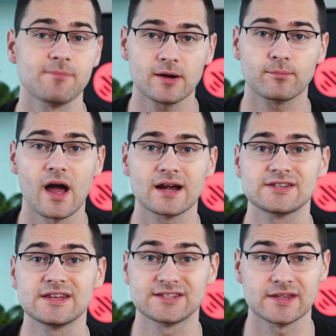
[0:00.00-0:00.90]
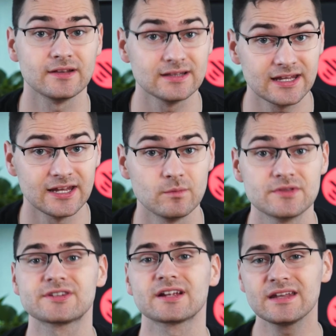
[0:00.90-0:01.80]
Smartproxy is in the lead
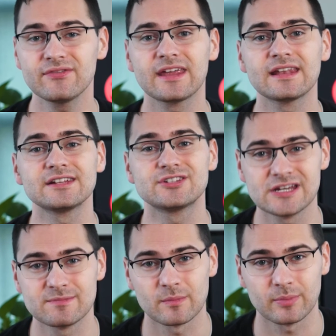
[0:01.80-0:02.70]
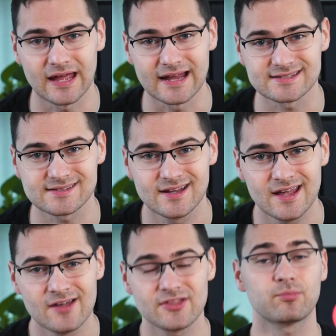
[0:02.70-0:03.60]
with significantly cheaper plans.
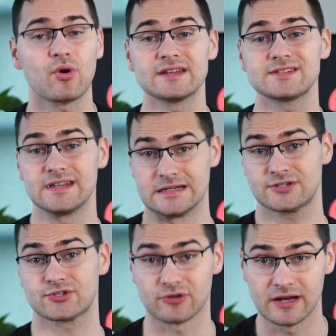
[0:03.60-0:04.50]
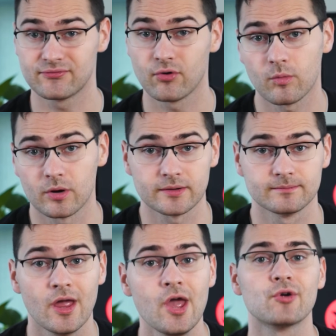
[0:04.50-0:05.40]
Their pricing is straightforward.
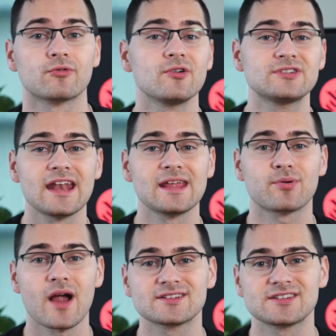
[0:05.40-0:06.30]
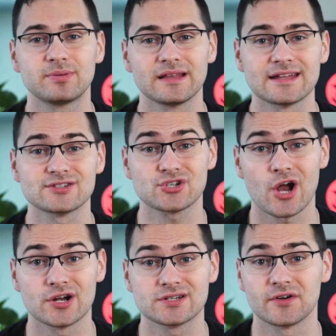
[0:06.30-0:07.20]
Rotating proxy plans
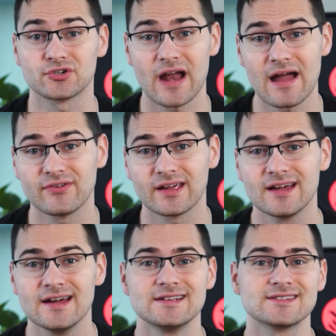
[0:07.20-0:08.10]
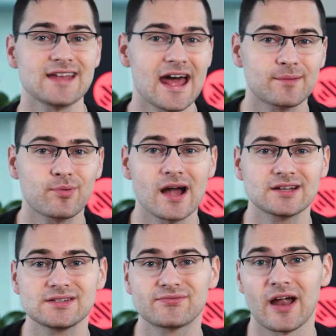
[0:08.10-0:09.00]
charge for traffic, static
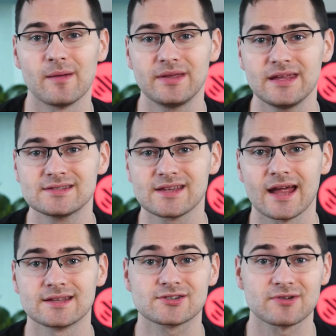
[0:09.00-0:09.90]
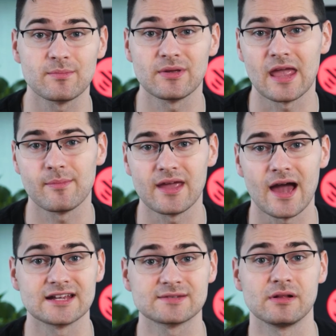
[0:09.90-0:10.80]
proxies for IPs, and scraping
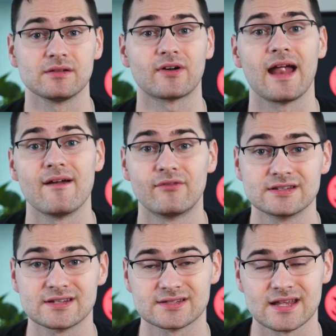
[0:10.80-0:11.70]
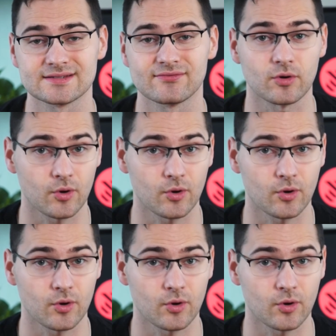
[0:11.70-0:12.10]
APIs bill for every successful